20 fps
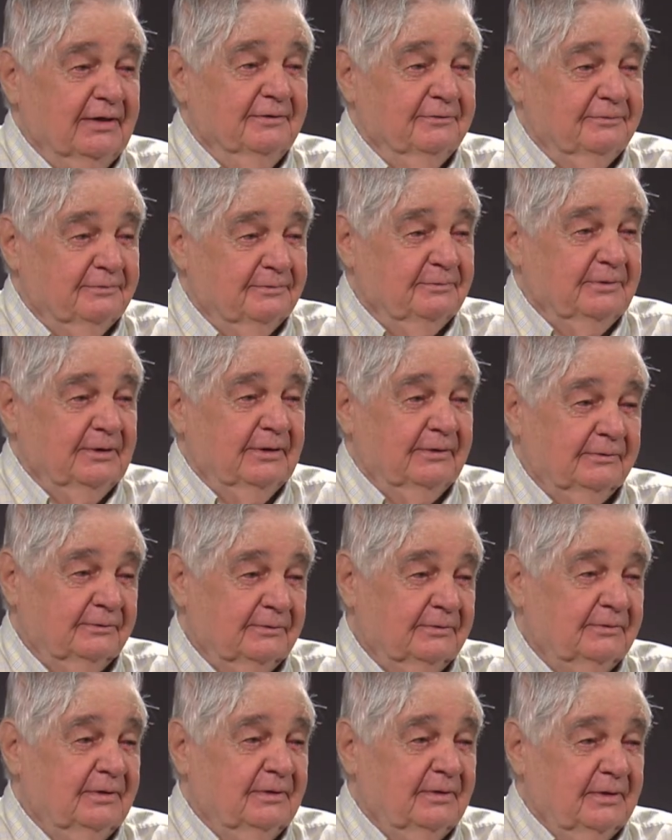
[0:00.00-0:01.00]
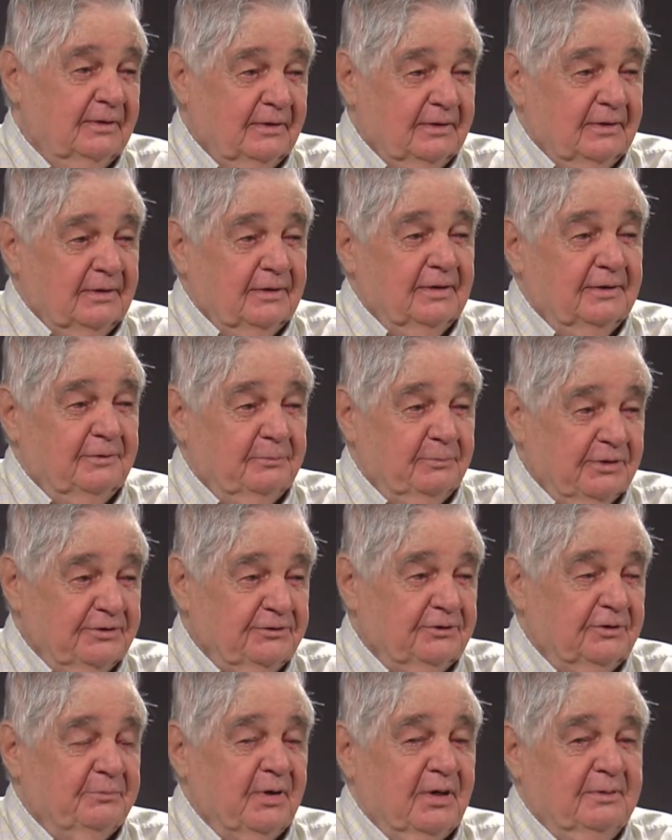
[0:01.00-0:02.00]
of, you know, of the police
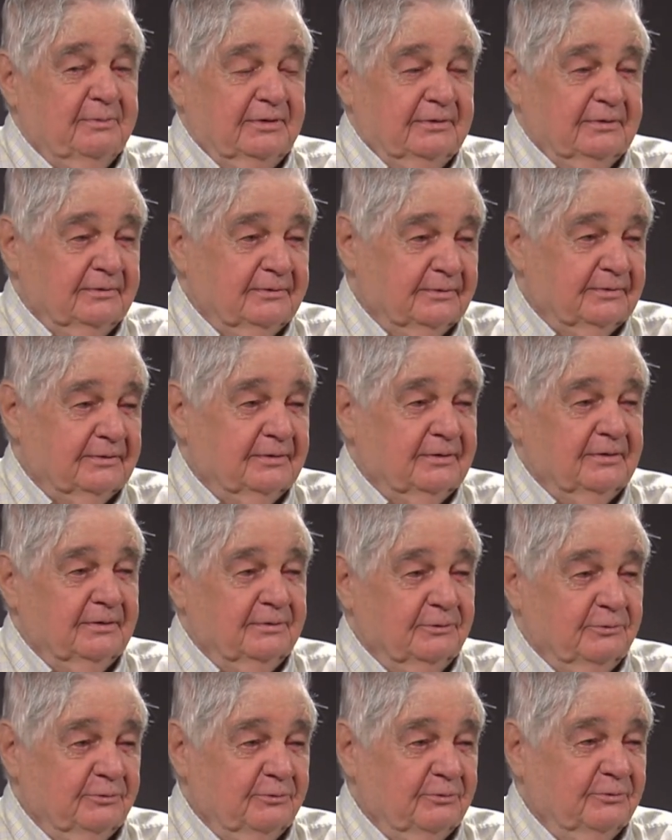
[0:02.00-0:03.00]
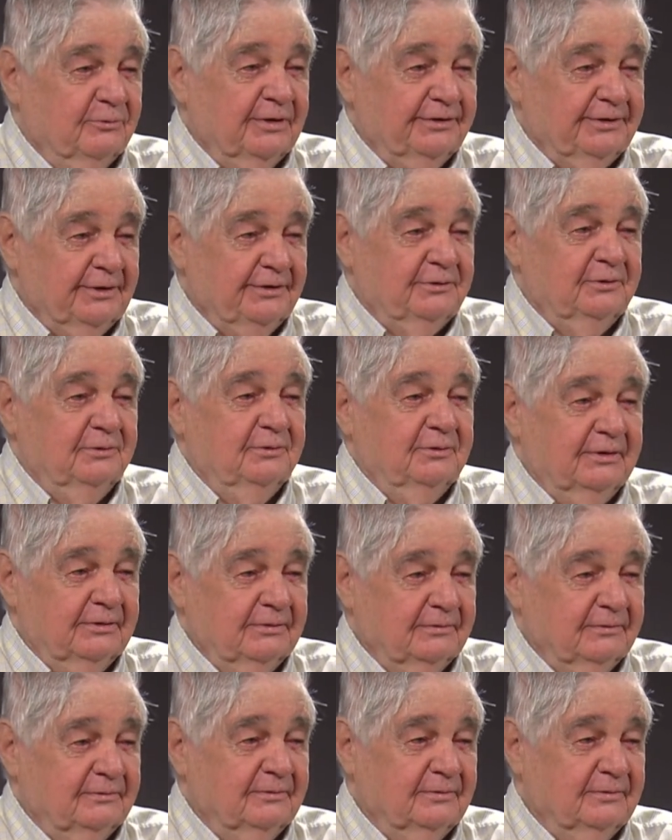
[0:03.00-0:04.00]
department and what they do
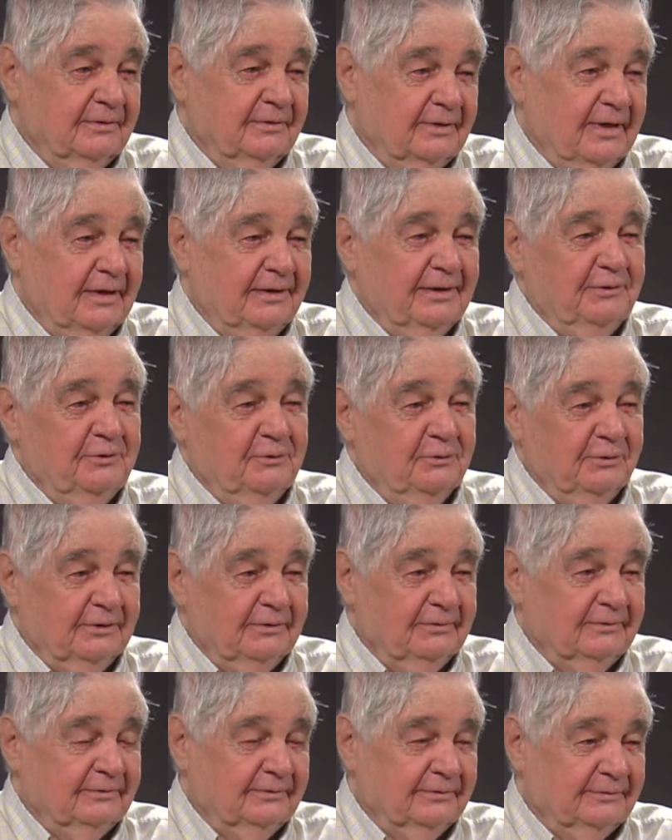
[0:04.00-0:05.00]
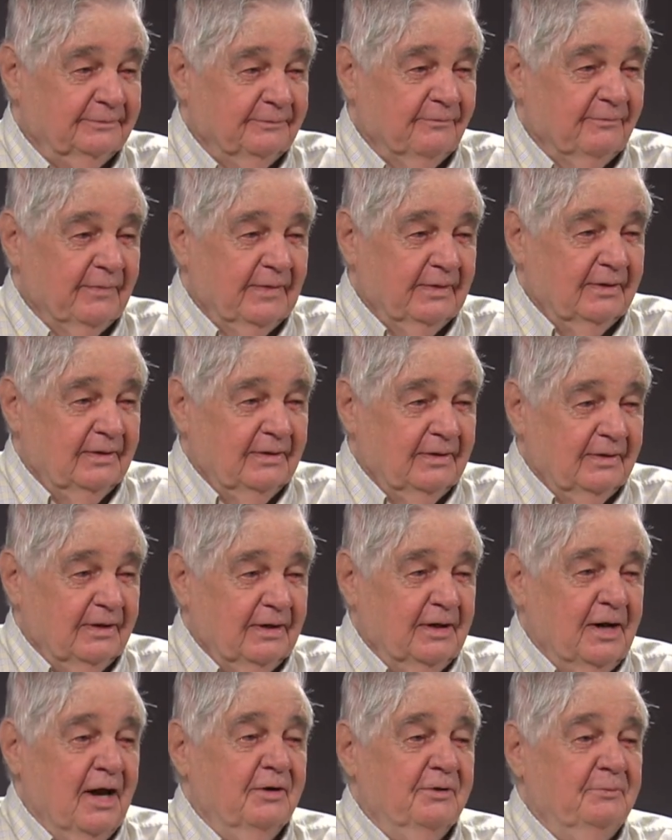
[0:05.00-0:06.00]
and how they do it
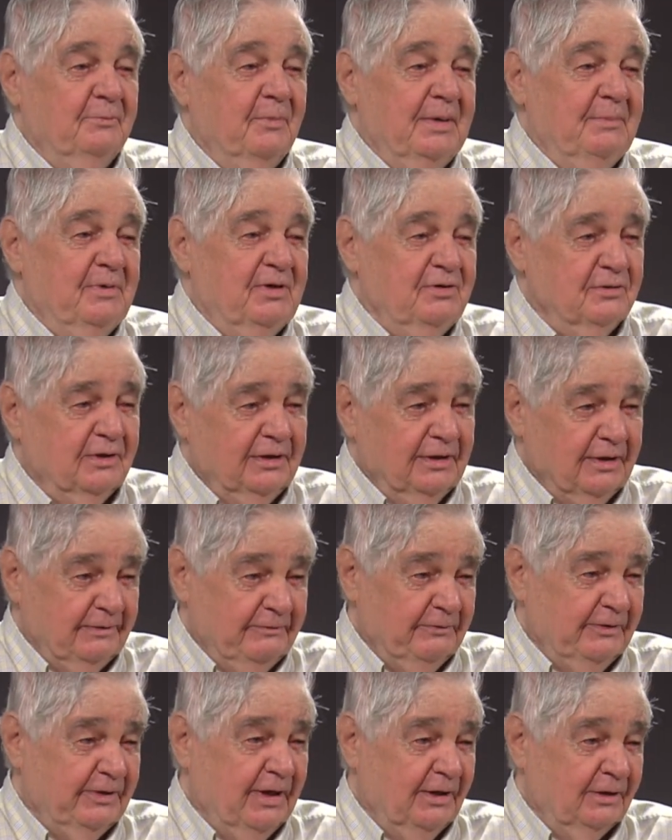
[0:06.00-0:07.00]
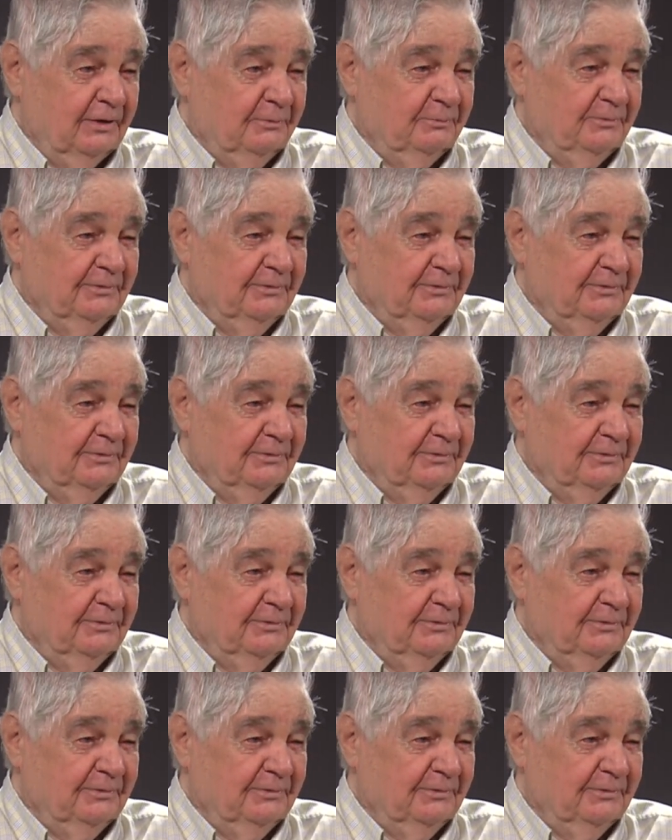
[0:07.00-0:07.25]
and how maybe you can even help.